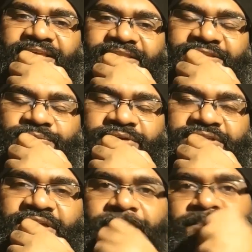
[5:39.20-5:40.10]
this
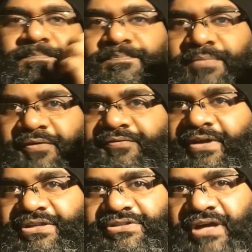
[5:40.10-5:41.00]
was a
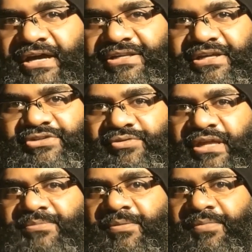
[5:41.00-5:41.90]
perfect idea to
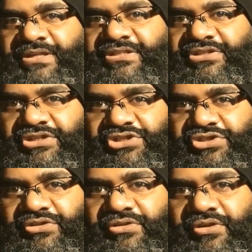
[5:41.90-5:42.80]
keep the
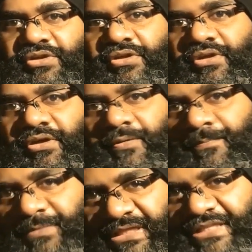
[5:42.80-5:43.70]
presentation
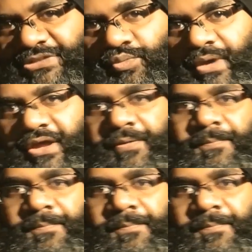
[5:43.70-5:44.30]
this way.